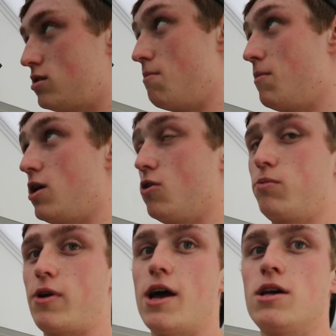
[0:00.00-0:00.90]
dumbbell
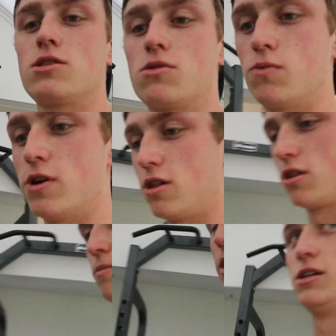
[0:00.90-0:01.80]
press with
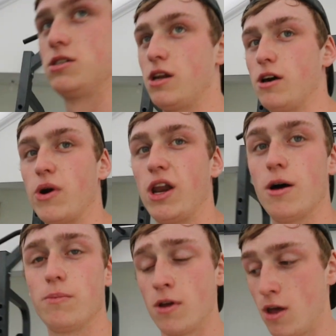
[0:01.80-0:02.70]
the bench and I went
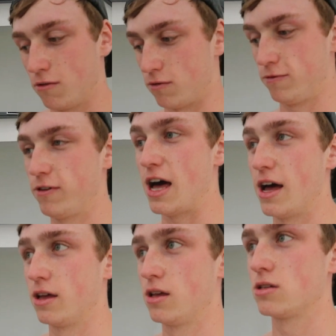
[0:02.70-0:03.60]
up from
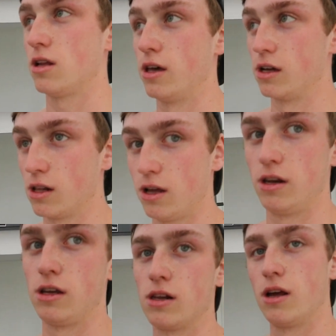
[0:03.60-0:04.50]
flat, slight
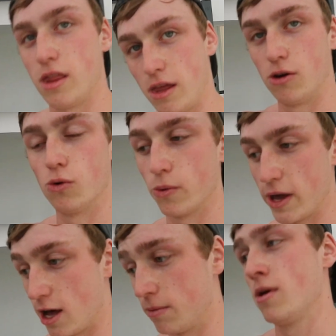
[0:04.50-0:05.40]
incline, incline, and then all the way
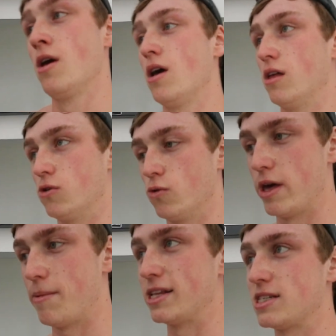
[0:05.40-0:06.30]
up, and then all the
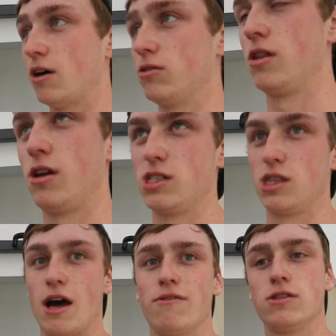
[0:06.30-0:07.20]
way back down. And then I did
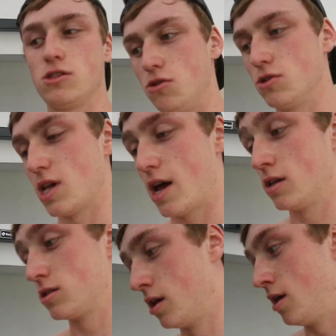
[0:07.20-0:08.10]
that for two
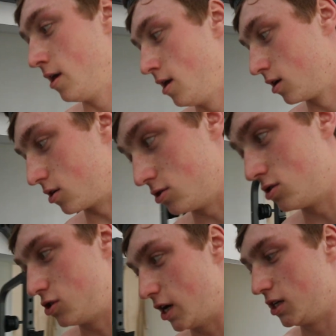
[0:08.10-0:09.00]
sets.
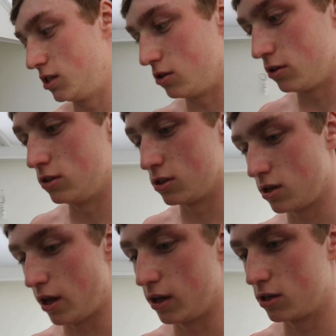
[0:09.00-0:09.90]
Concentration on just
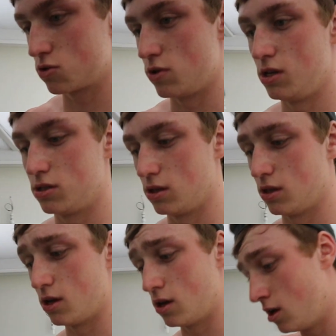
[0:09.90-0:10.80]
like squeezing
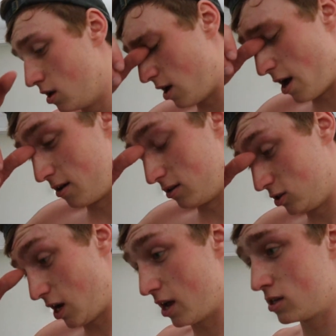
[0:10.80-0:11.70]
the uh,
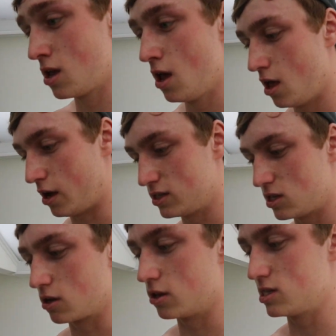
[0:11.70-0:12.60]
chest. I
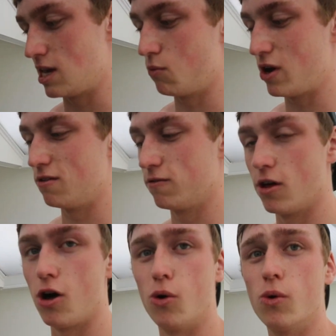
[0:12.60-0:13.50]
stuck at the same weight for
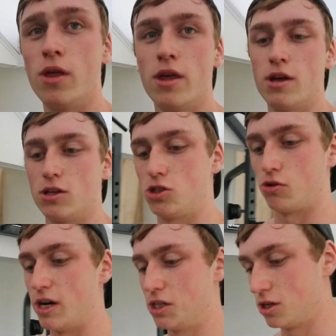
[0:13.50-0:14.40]
the whole
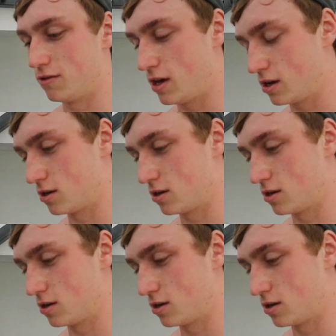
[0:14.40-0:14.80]
duration of it